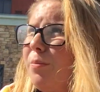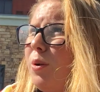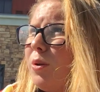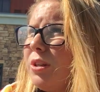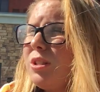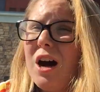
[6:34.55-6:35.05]

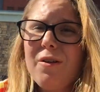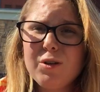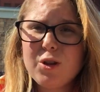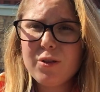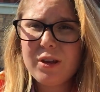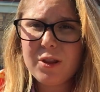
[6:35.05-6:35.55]
pull this off
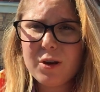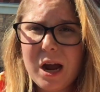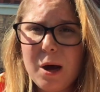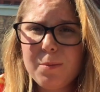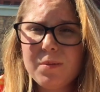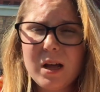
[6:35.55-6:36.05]
with all the other
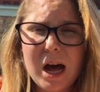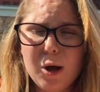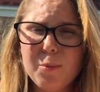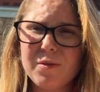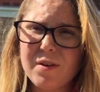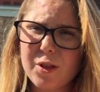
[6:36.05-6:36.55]

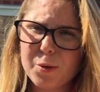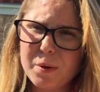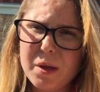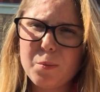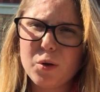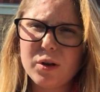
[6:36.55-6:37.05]
help of other
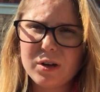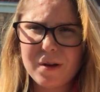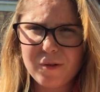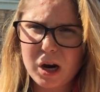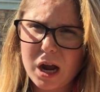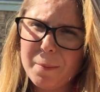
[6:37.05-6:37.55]
people in
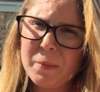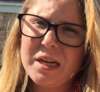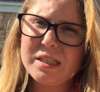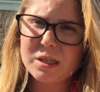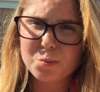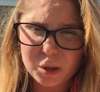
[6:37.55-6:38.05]
different
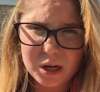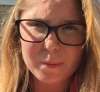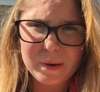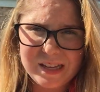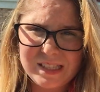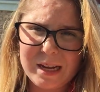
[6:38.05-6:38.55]
companies is pretty
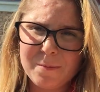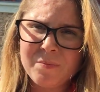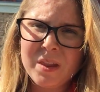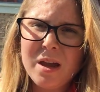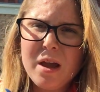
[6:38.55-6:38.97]
amazing.